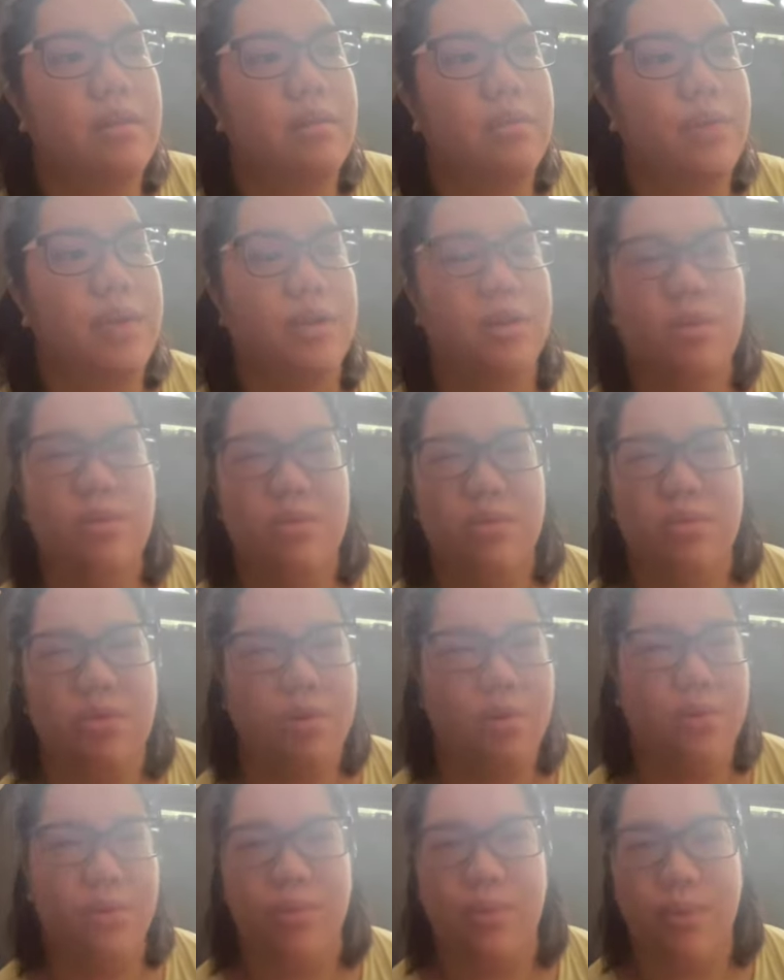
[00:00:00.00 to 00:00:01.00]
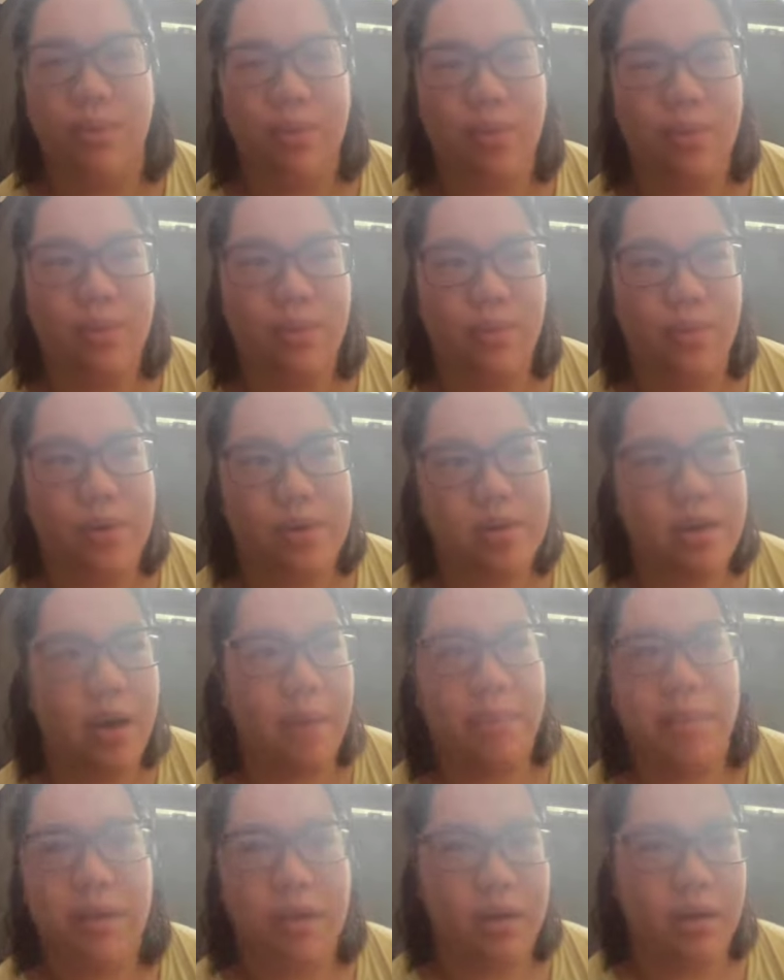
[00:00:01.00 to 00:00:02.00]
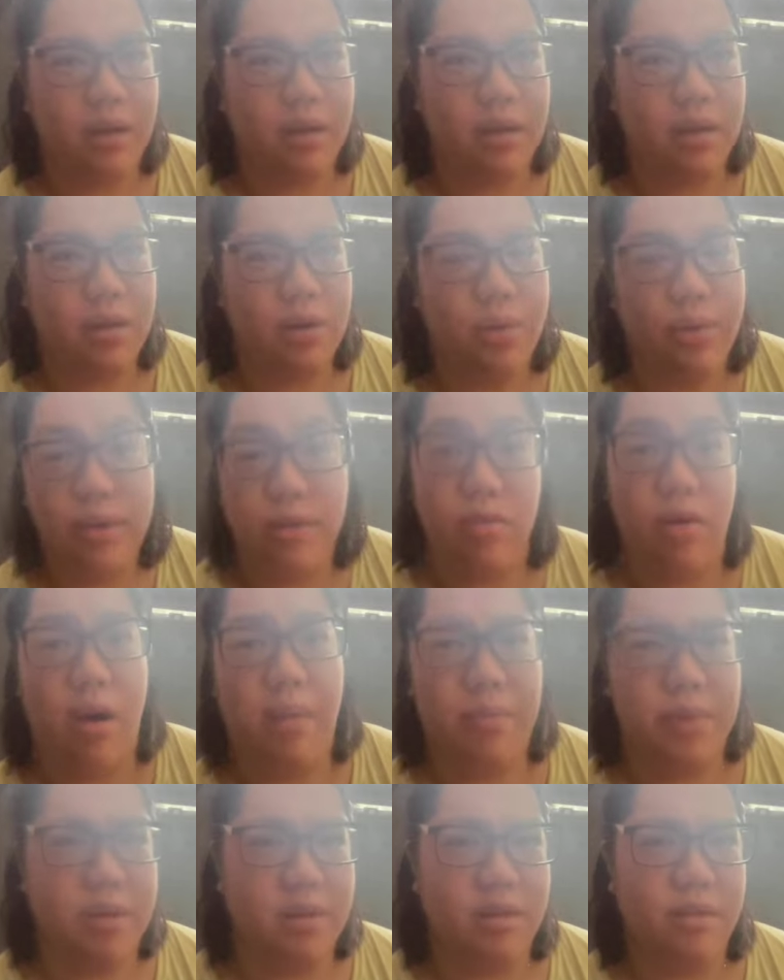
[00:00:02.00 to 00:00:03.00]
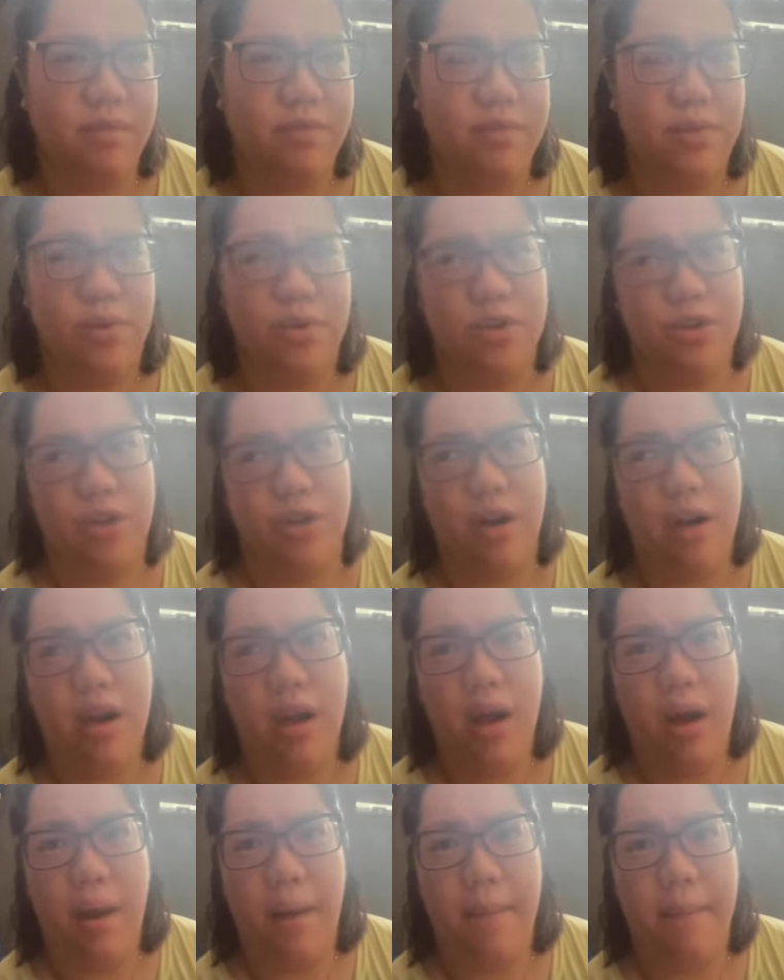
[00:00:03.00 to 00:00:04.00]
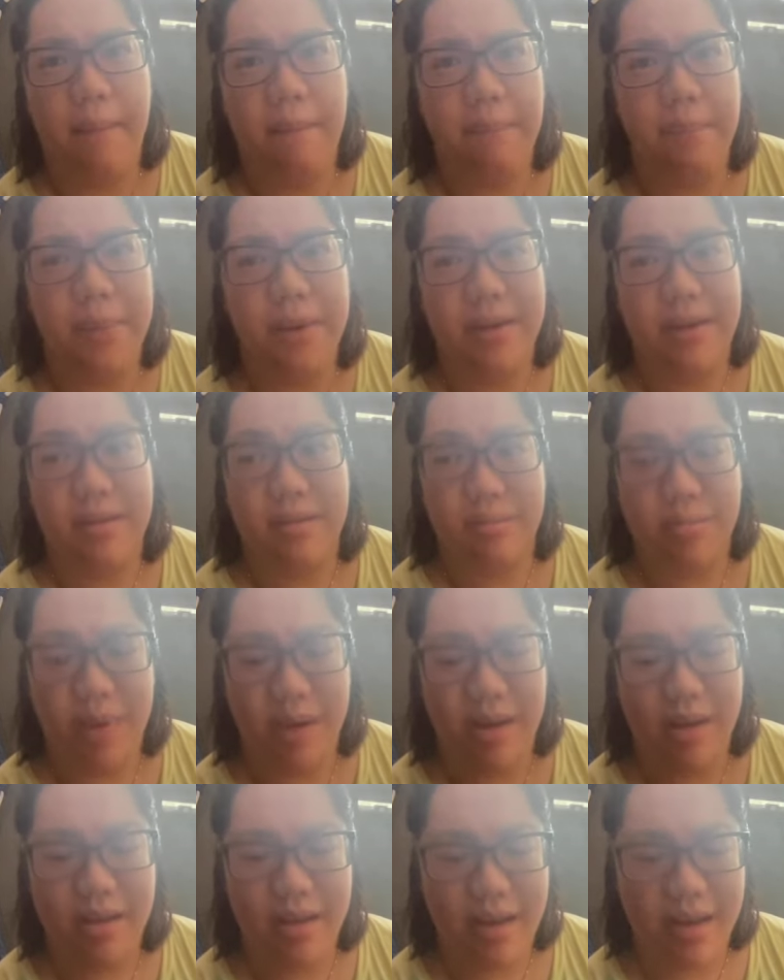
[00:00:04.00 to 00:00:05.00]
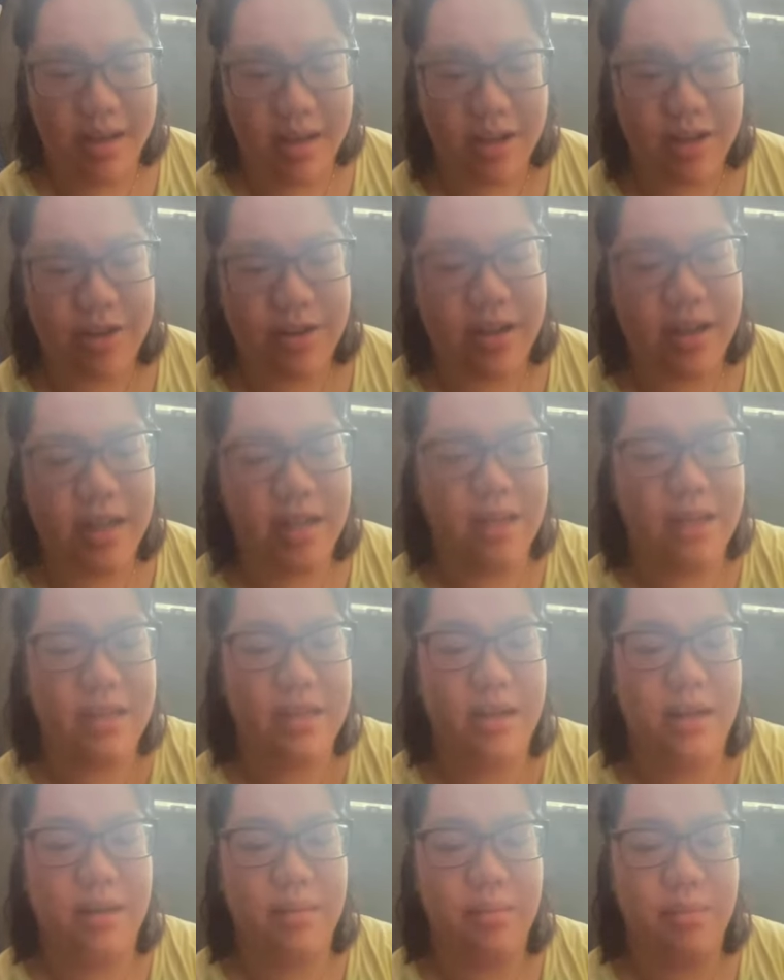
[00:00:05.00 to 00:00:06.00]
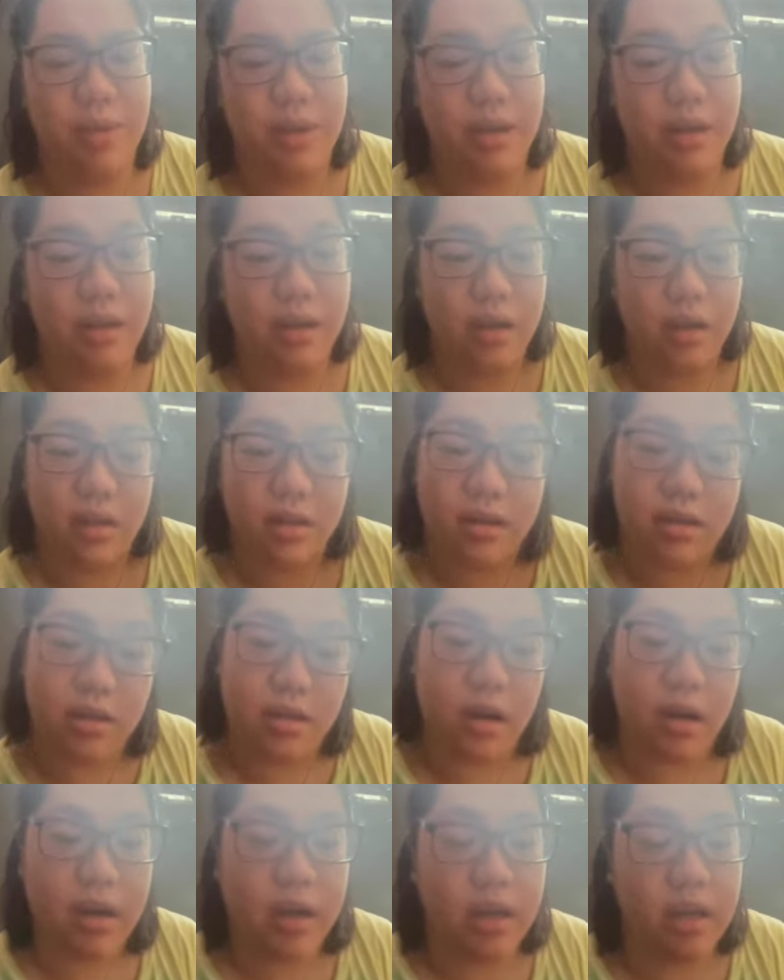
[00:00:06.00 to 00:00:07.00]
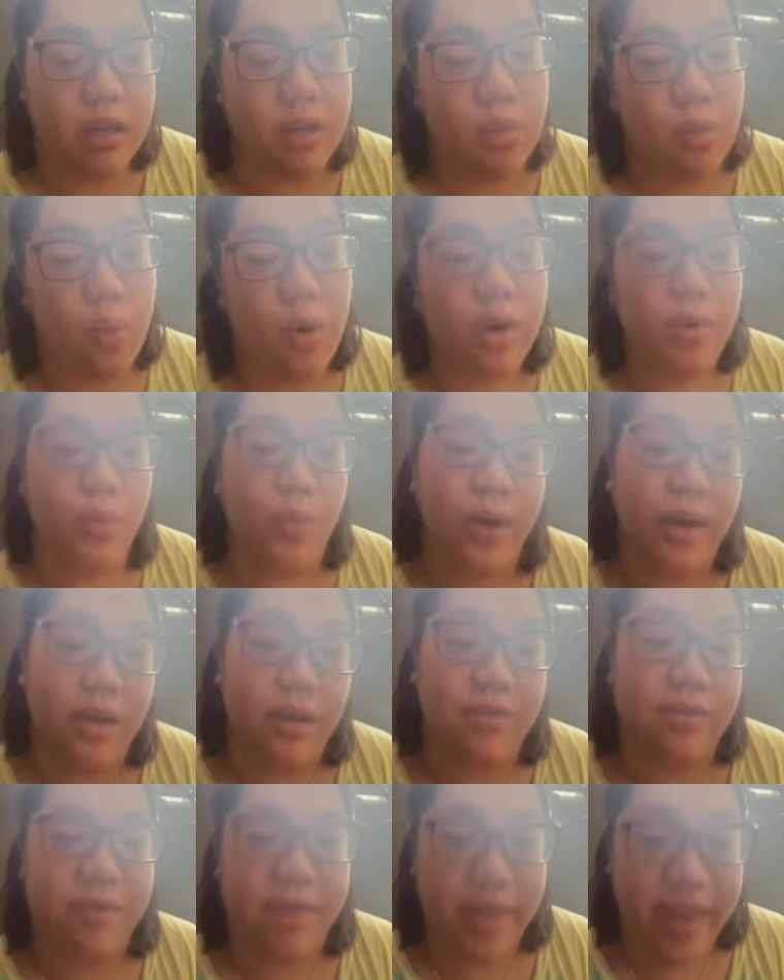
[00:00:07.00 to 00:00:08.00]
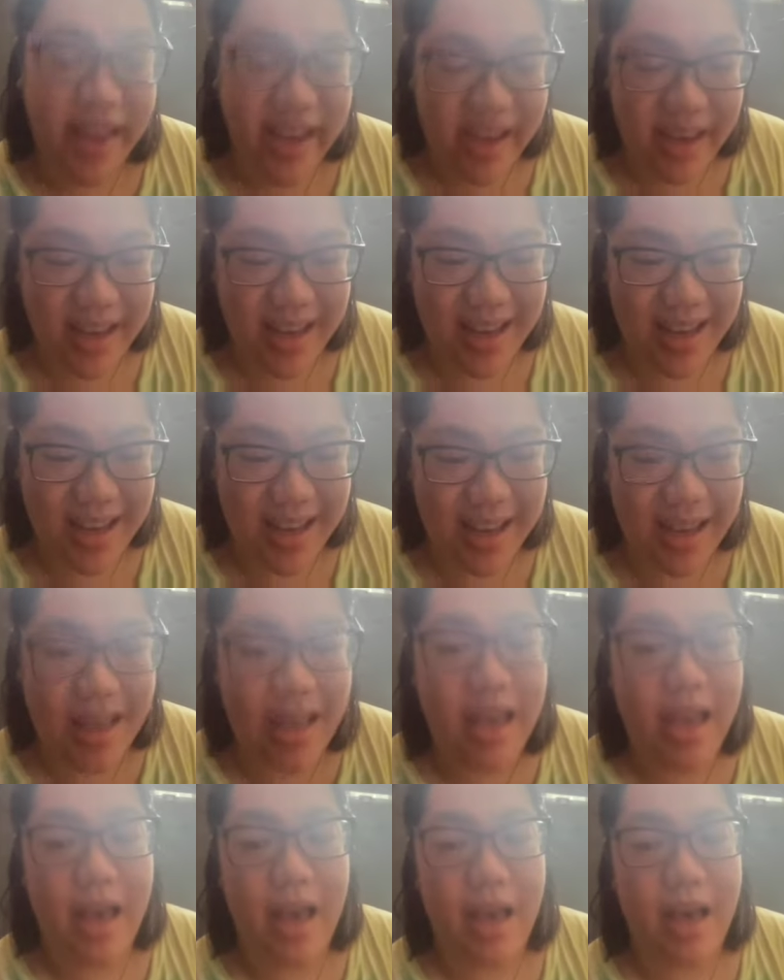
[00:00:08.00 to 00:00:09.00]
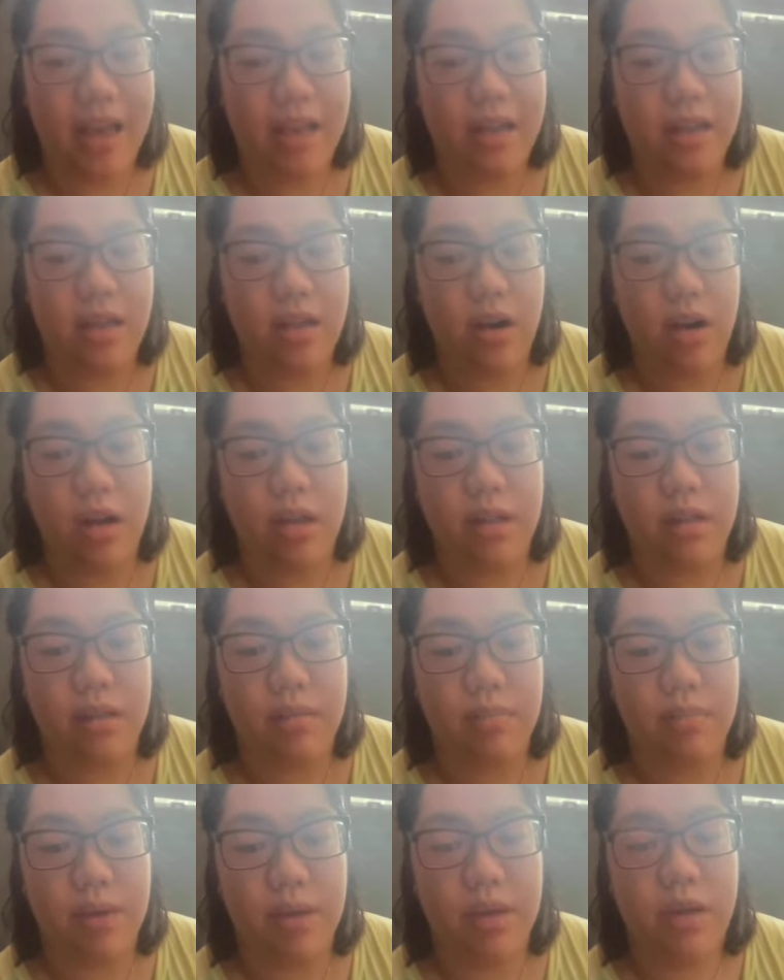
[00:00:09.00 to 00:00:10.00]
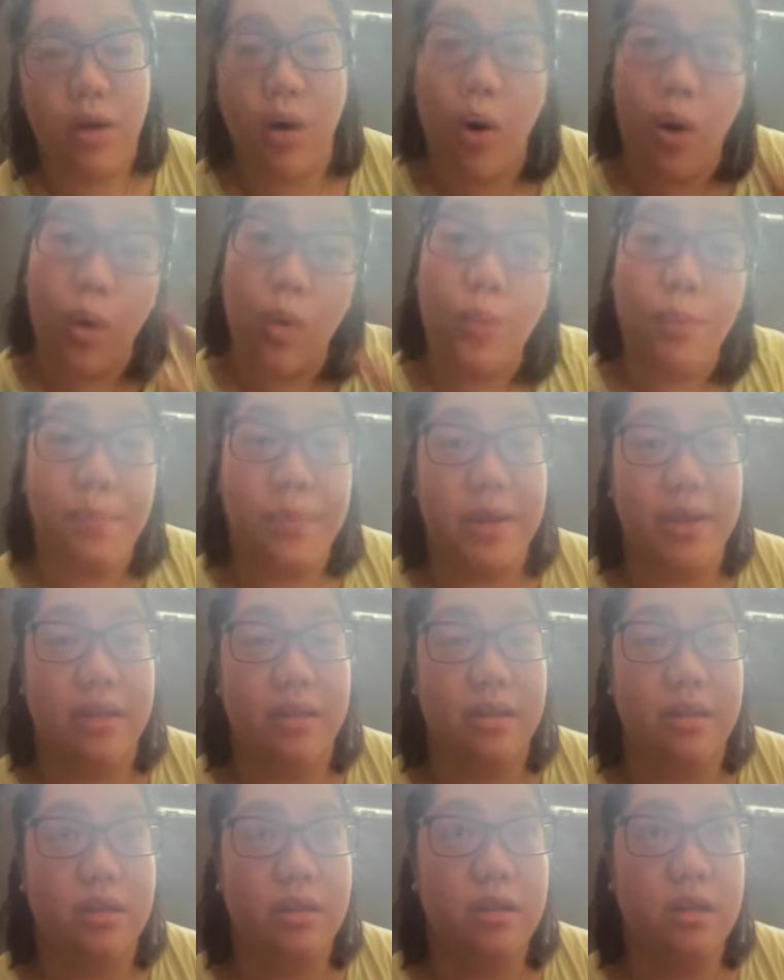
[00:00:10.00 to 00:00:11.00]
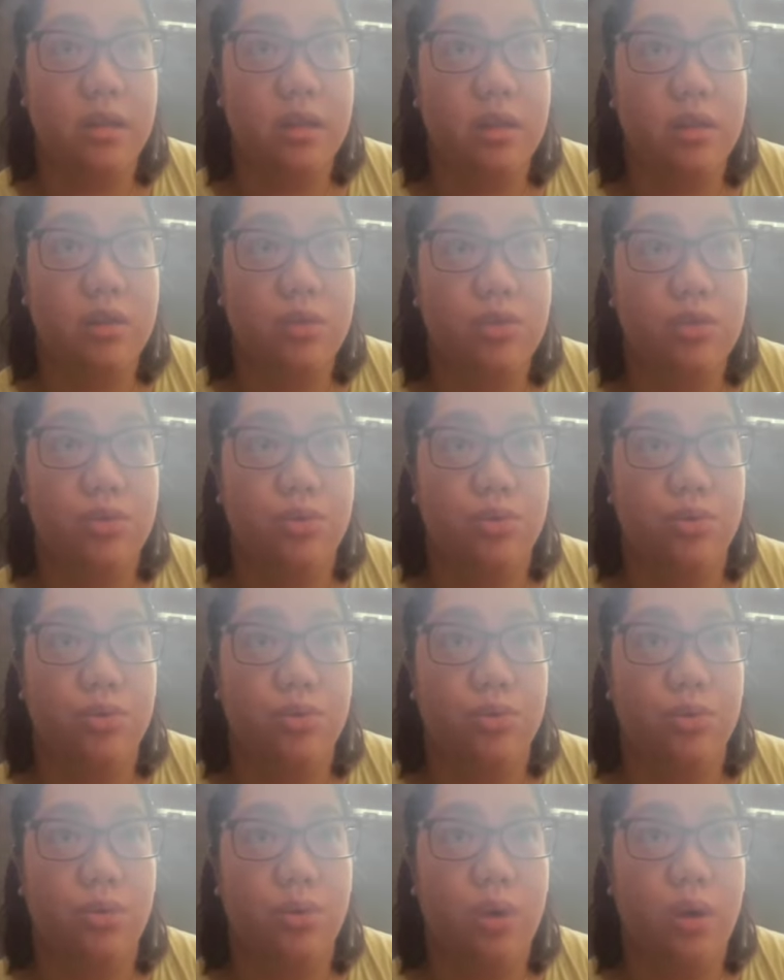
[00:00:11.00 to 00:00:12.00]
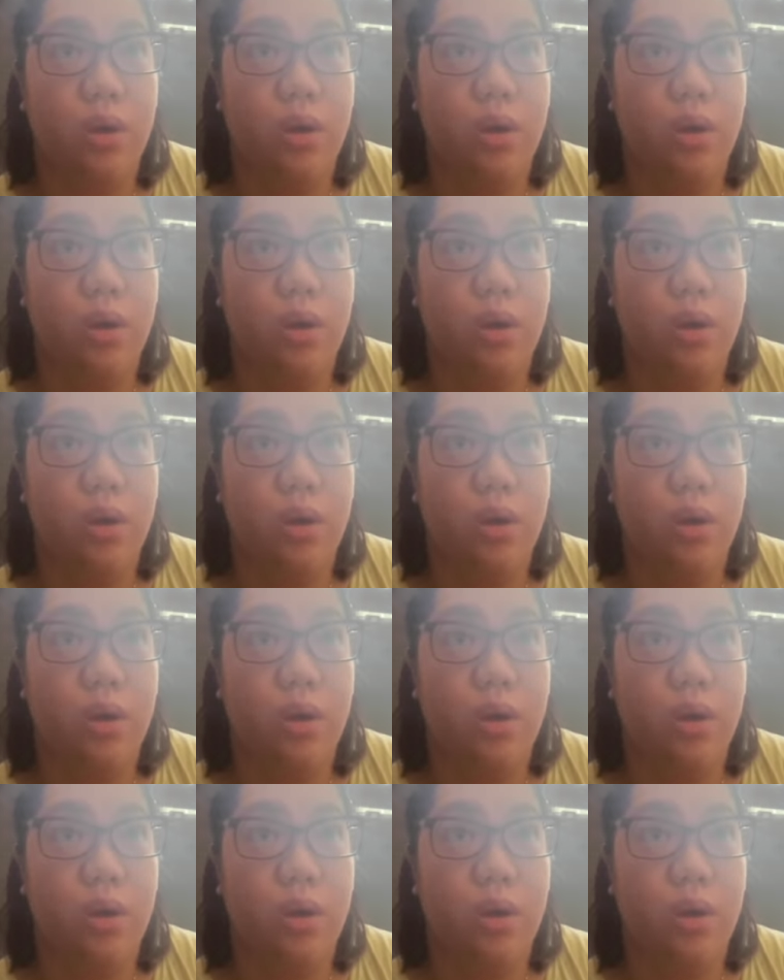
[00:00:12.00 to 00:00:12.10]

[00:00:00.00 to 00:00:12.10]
we don't know what's happening, going to happen in the future. But being ignorant and being stuck in one way of thinking and not being open to